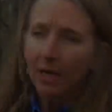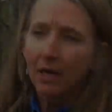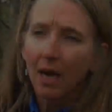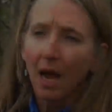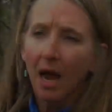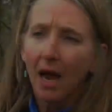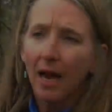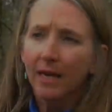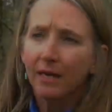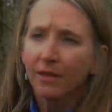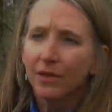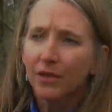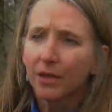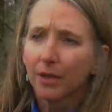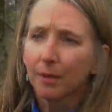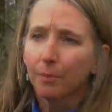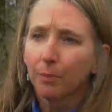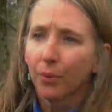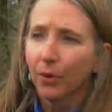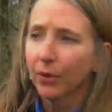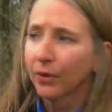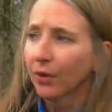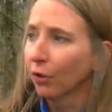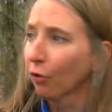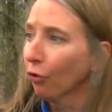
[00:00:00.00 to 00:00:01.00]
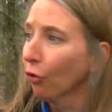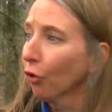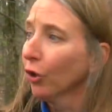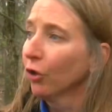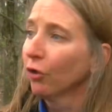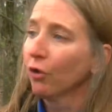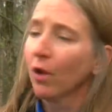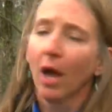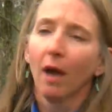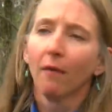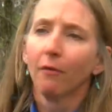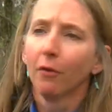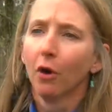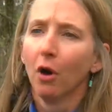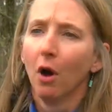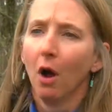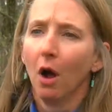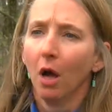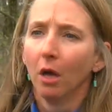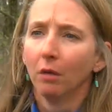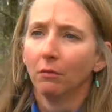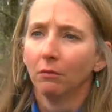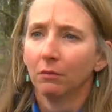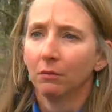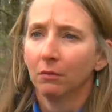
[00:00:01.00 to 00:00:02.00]
at night to put the grill cover
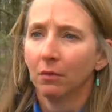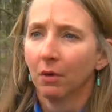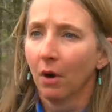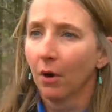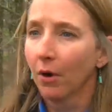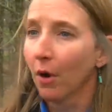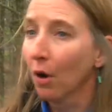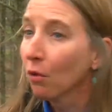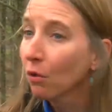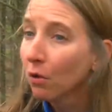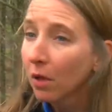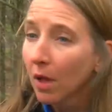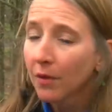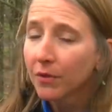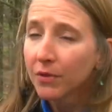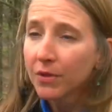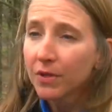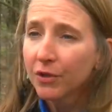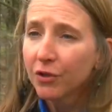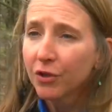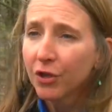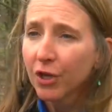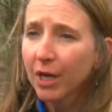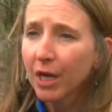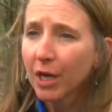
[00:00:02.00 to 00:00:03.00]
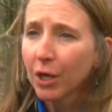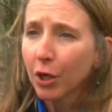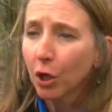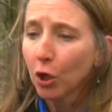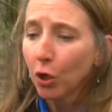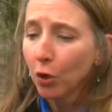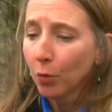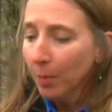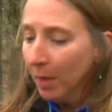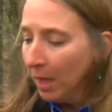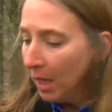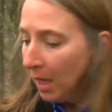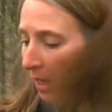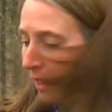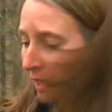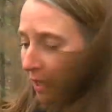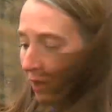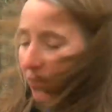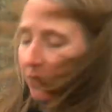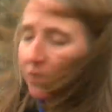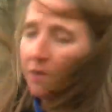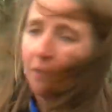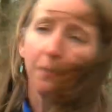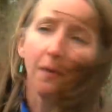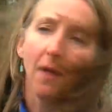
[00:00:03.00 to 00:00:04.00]
on or go close the chicken coop,
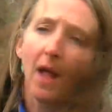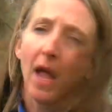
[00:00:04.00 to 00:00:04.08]
use a